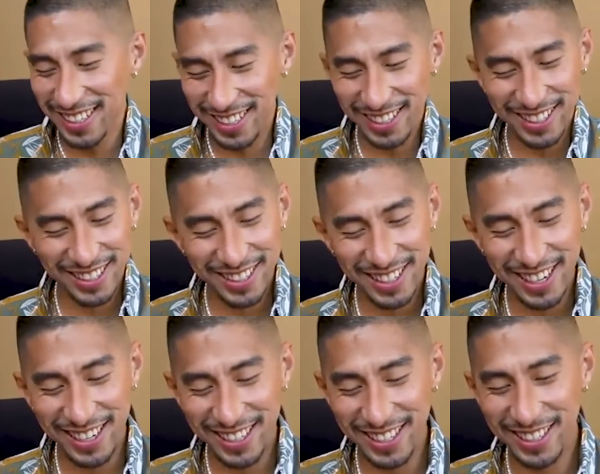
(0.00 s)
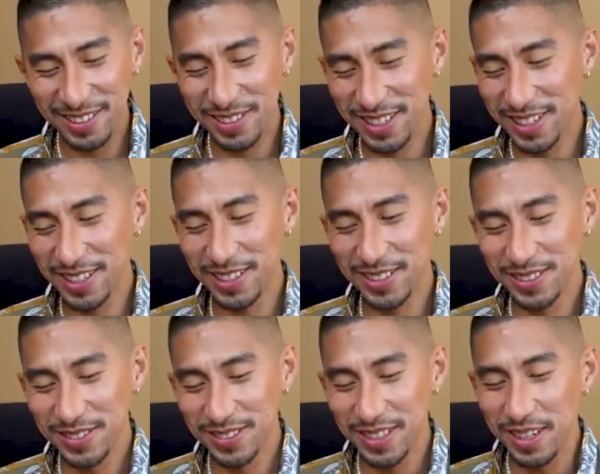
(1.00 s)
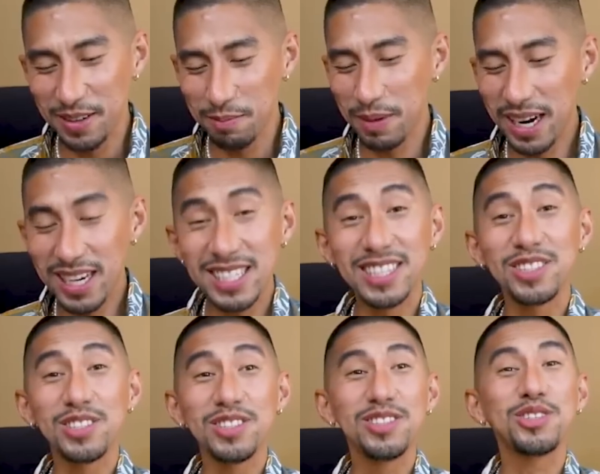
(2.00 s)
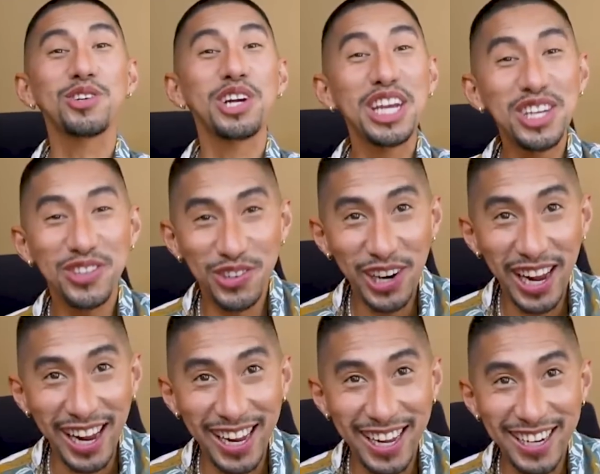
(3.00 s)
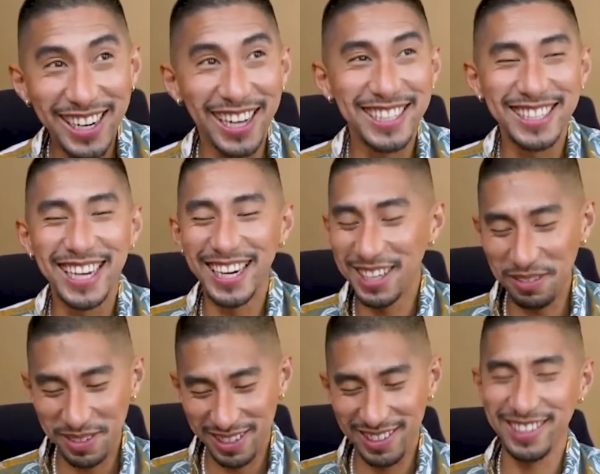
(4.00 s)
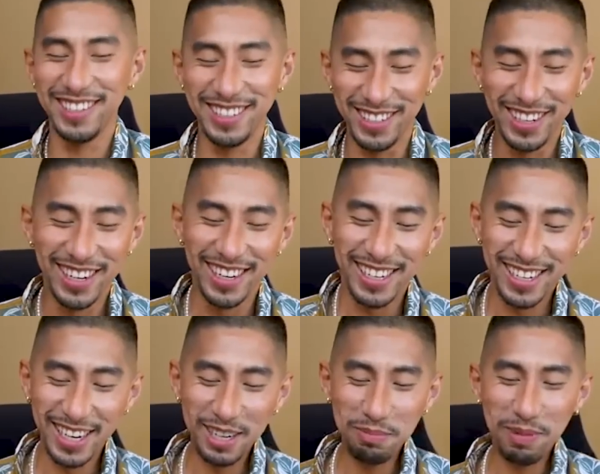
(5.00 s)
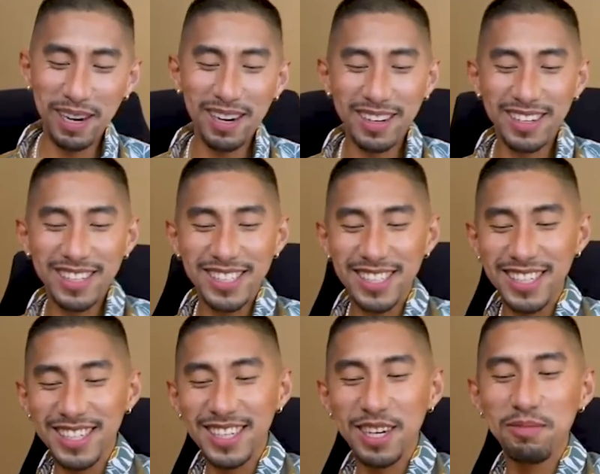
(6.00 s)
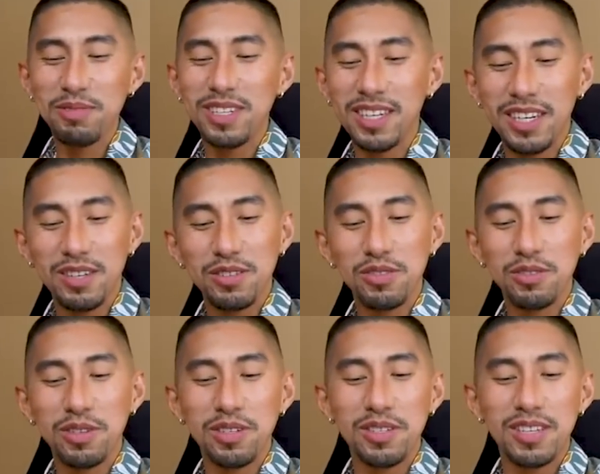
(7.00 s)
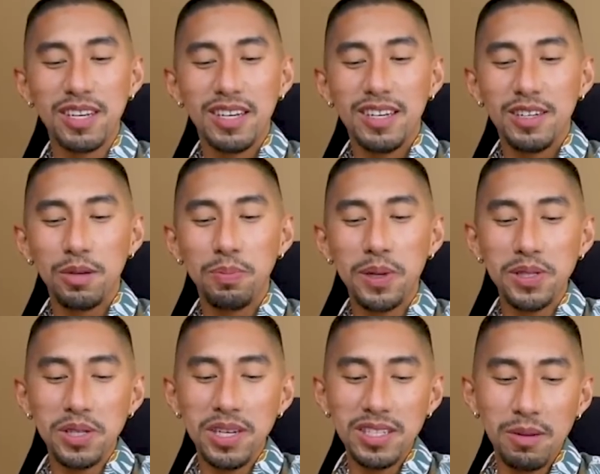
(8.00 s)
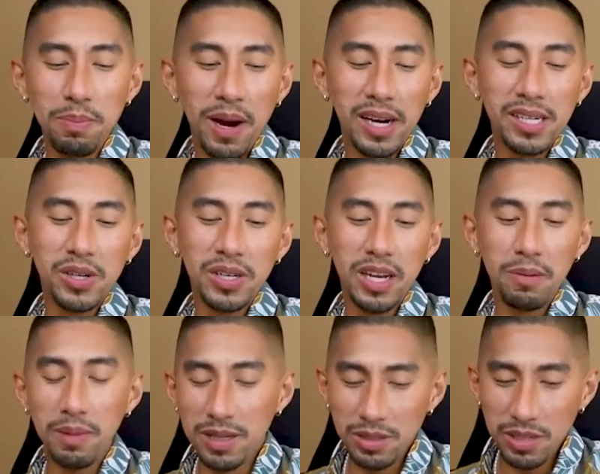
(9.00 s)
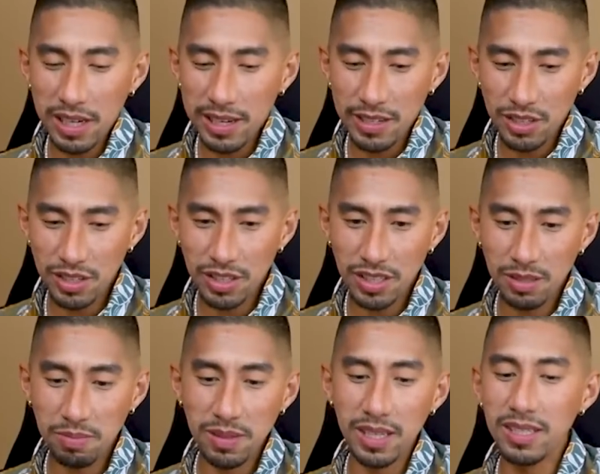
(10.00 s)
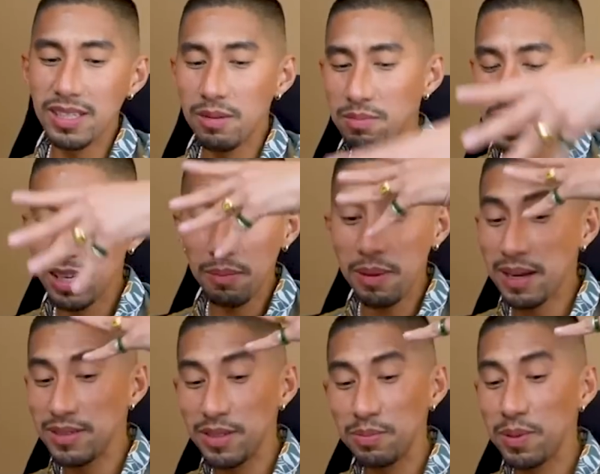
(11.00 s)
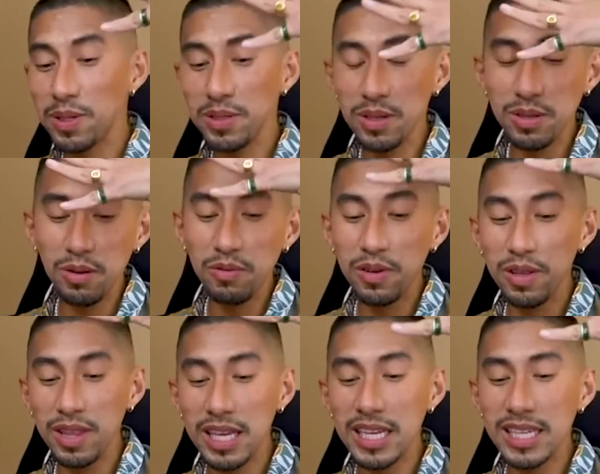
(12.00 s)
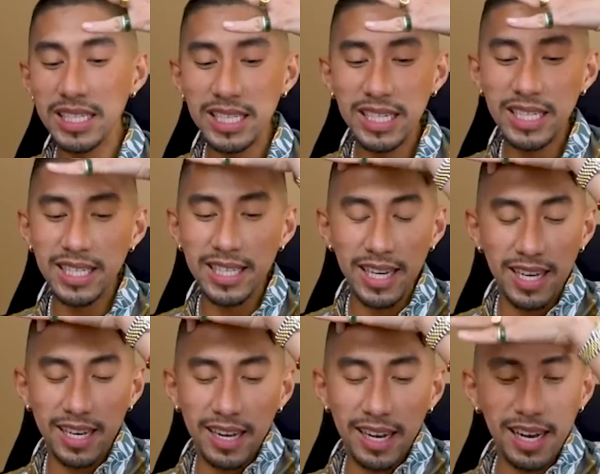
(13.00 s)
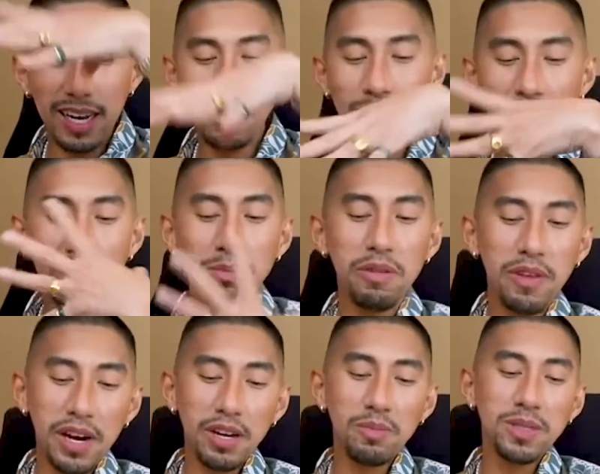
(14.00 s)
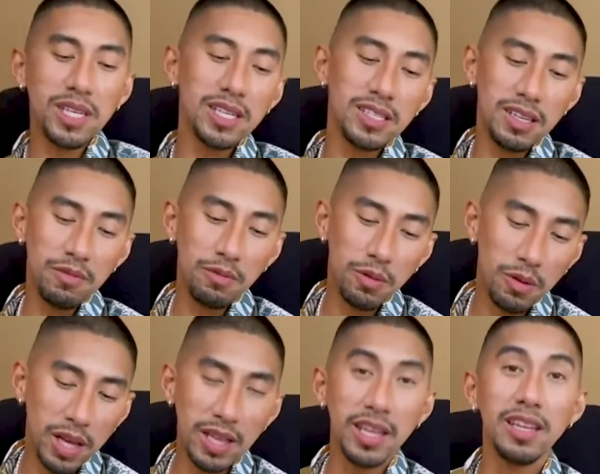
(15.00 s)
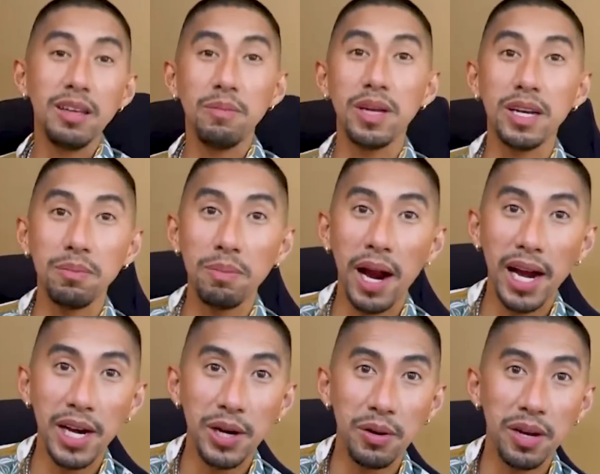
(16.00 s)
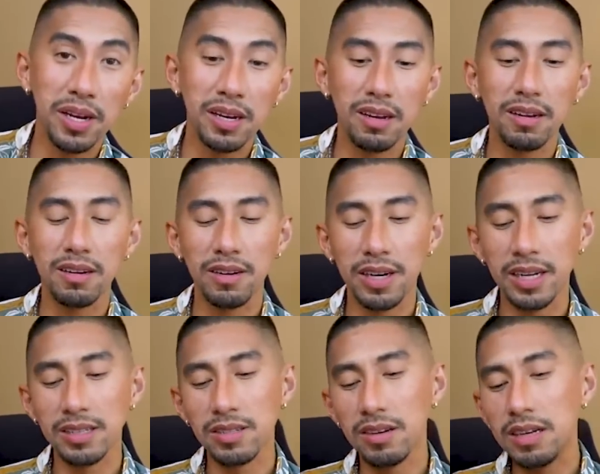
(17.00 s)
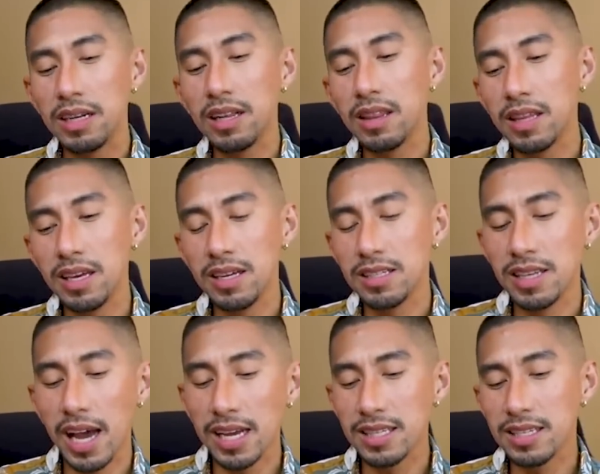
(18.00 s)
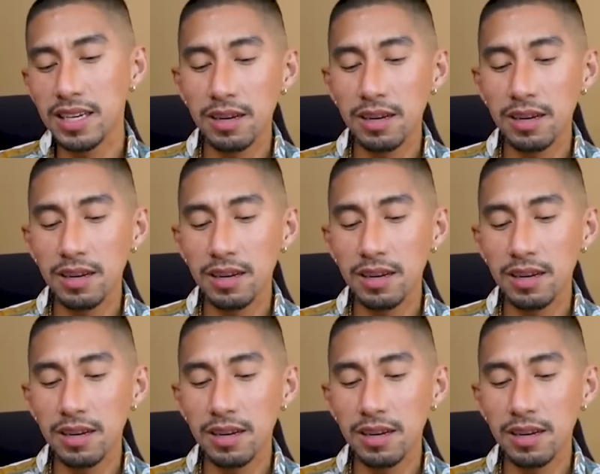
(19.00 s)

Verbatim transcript: All right. here we go. Mine is a train wreck. Not a dead. No, I'm kidding. No, no. Nine of Pentacles, King of Cups to the Eight of Swords. Your person has a paranoia about your relationship. It's something about your person who overthinks this um, they can be very obsessive and then they become paranoid all right so little things adds